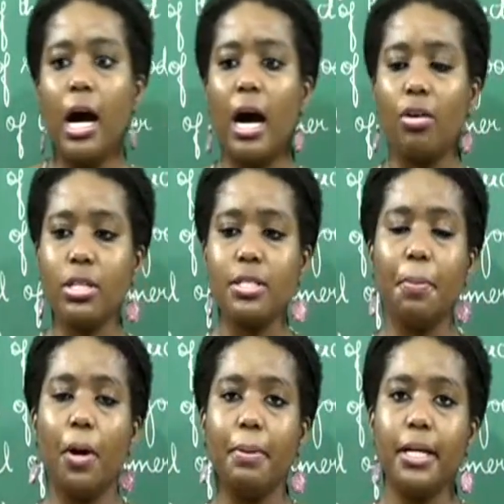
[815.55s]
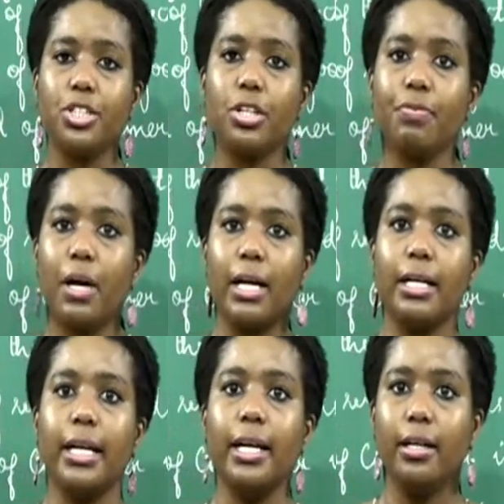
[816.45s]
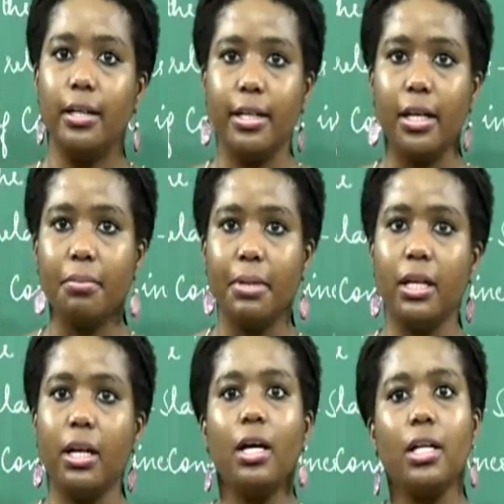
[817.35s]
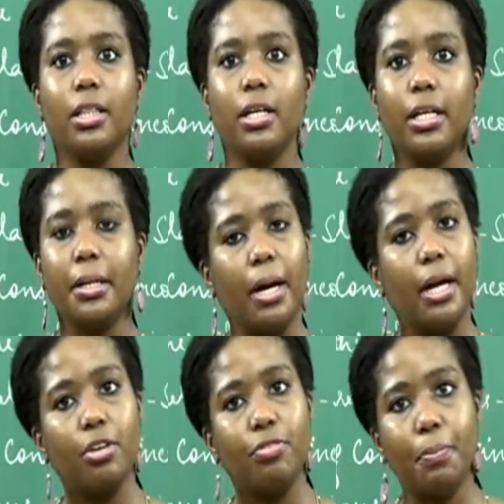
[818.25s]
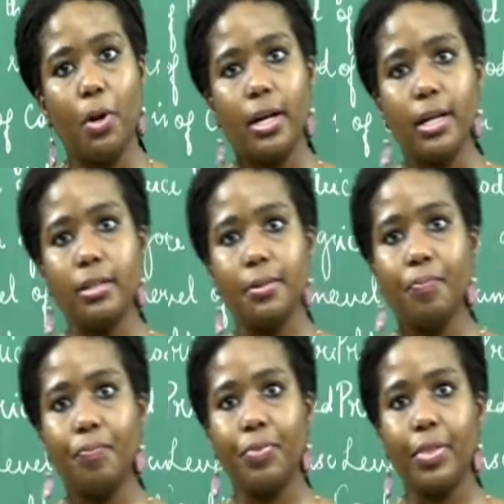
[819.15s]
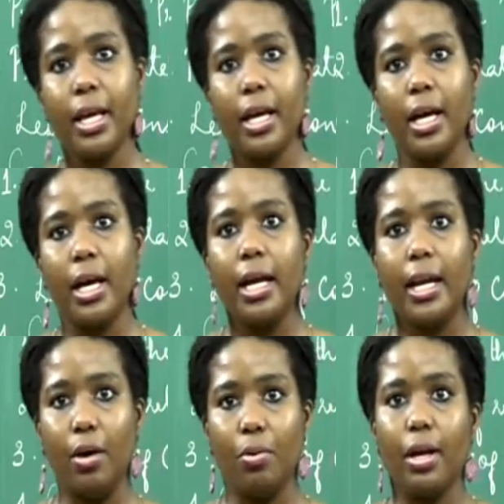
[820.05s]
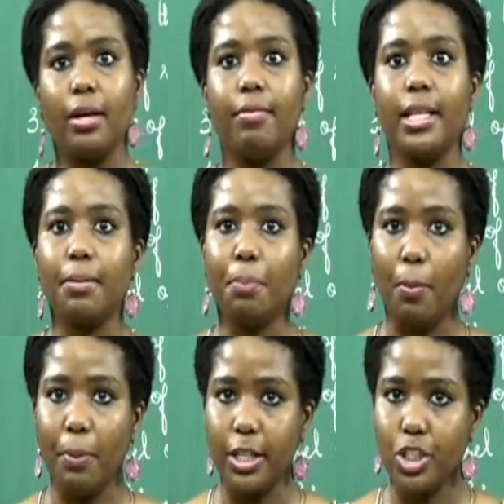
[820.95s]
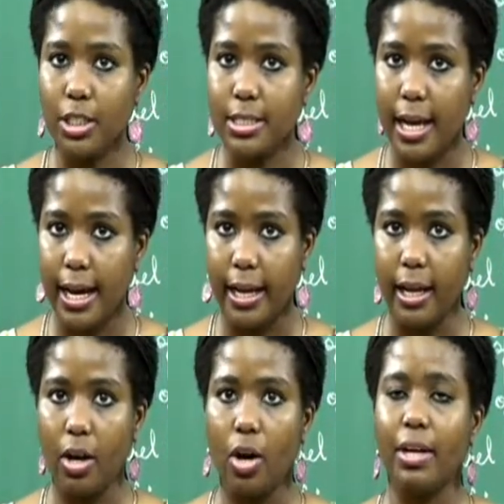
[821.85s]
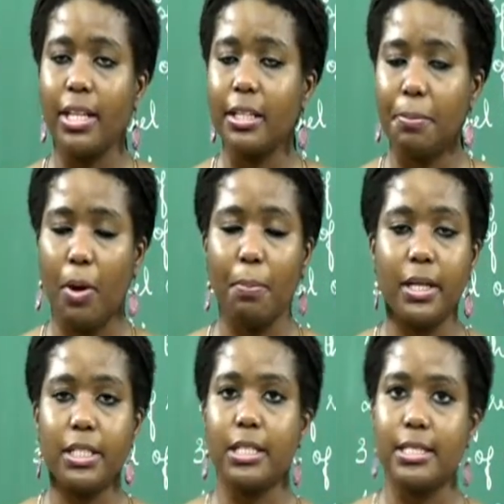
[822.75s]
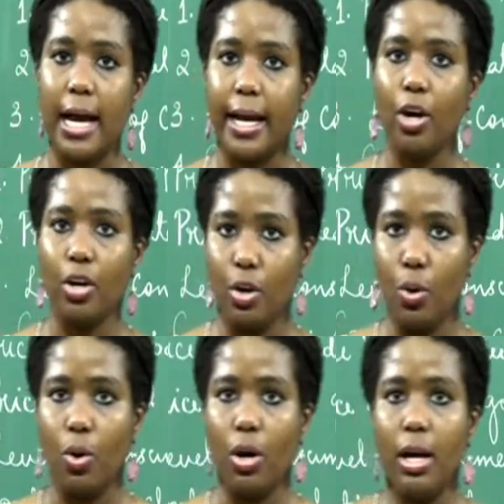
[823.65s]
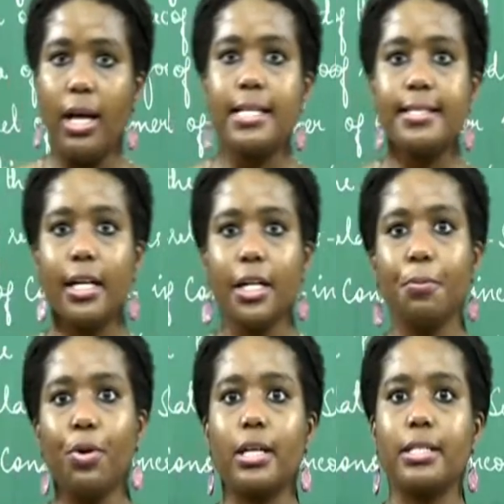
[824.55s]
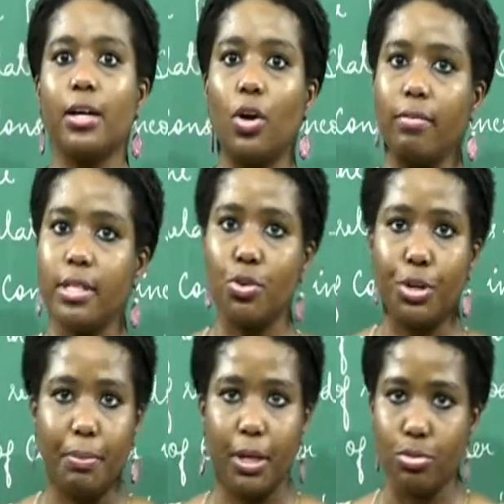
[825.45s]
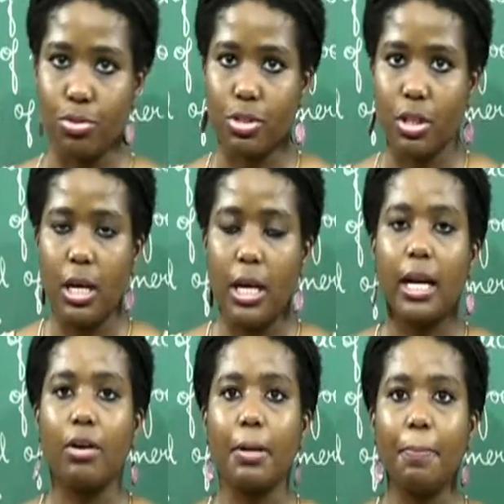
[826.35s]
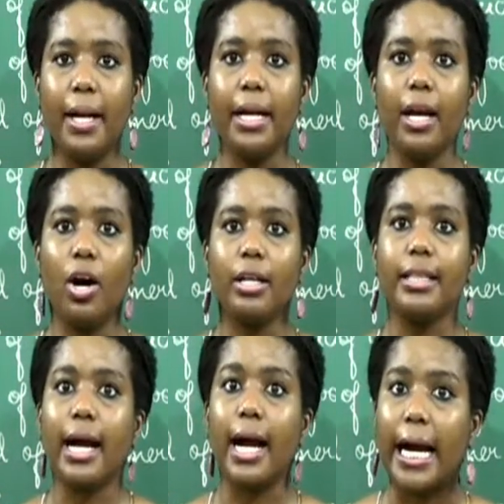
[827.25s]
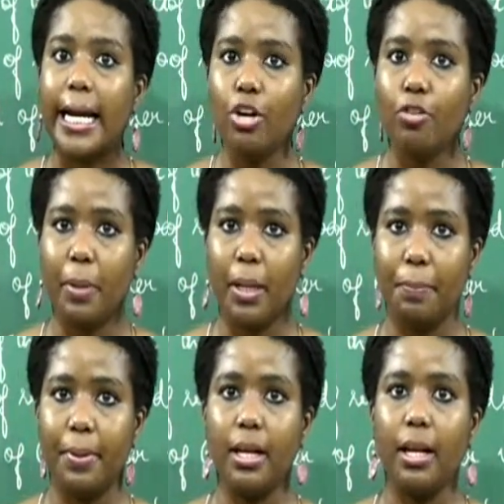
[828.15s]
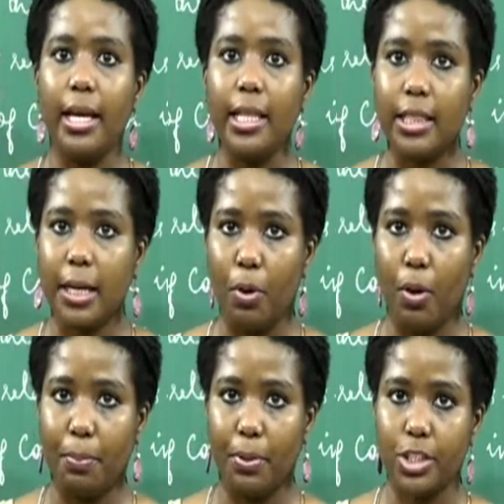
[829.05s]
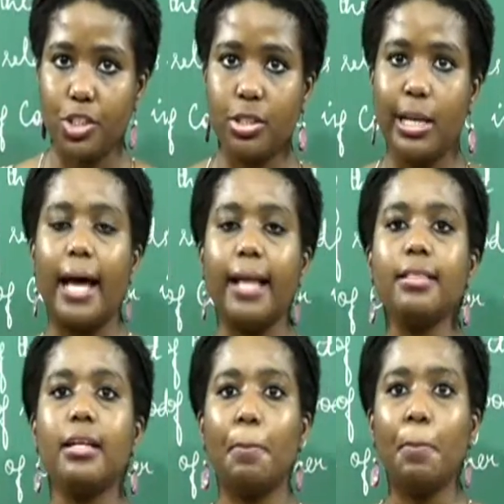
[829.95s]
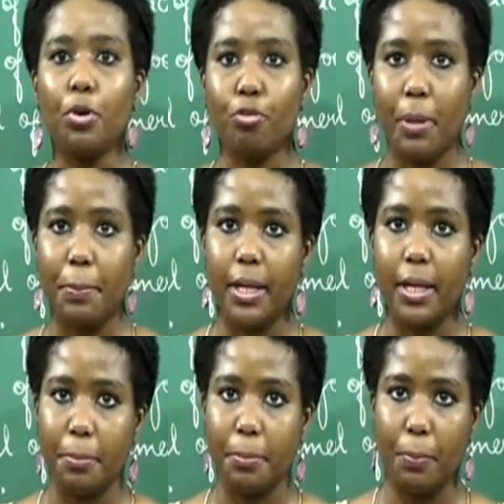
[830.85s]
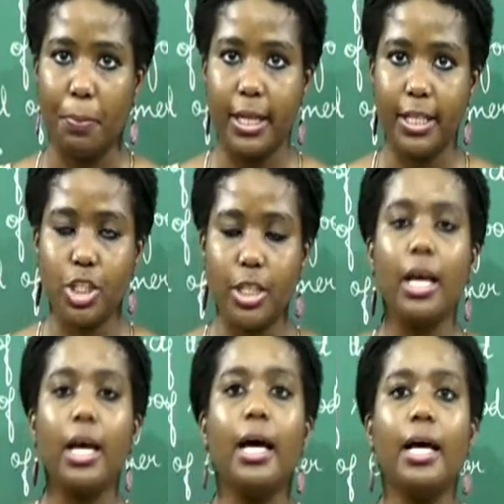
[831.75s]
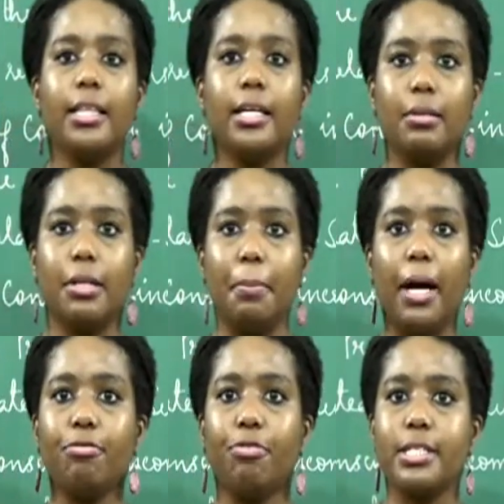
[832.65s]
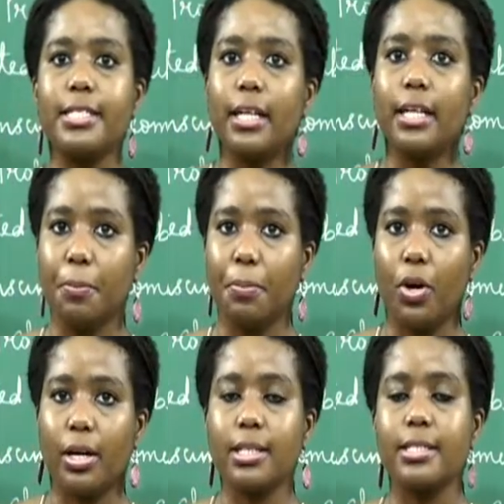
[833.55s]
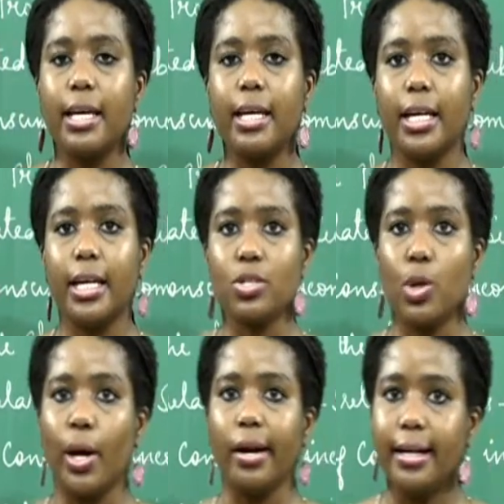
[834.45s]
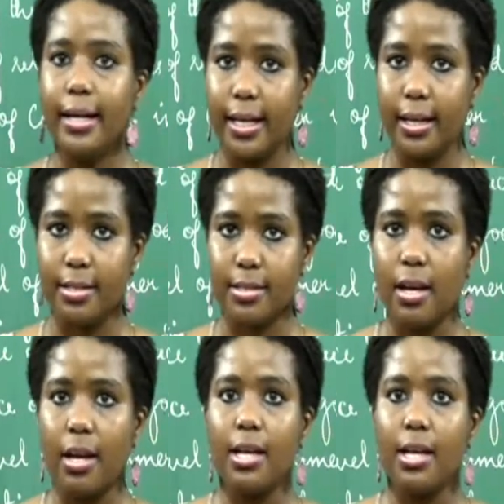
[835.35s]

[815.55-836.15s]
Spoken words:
How does the population of a country determine the demand of a product? Now, when the population is high, whether the population is high or low, certain products are always going to be used. Now, depending on the kind of people in that population and the number of people in the population, the demand for certain products increase or decrease.